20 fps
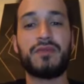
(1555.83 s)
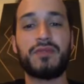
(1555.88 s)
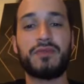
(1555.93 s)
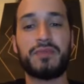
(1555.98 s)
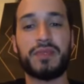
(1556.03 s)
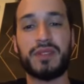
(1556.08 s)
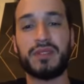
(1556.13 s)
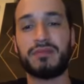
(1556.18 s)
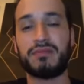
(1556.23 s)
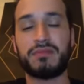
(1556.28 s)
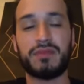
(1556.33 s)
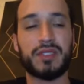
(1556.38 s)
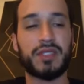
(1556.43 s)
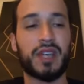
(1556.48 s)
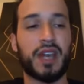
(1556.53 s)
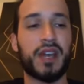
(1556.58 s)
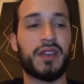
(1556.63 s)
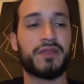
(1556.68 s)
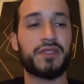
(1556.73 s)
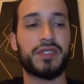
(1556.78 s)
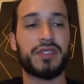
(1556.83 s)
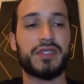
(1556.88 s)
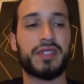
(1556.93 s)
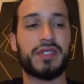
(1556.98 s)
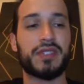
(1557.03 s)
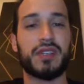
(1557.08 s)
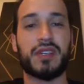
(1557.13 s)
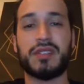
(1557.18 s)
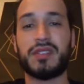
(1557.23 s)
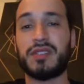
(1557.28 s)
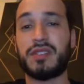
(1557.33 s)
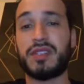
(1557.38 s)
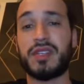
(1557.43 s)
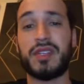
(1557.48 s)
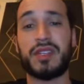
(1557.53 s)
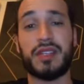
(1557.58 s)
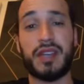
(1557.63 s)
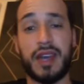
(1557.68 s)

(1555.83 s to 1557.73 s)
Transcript: we've been kind of just discussing it.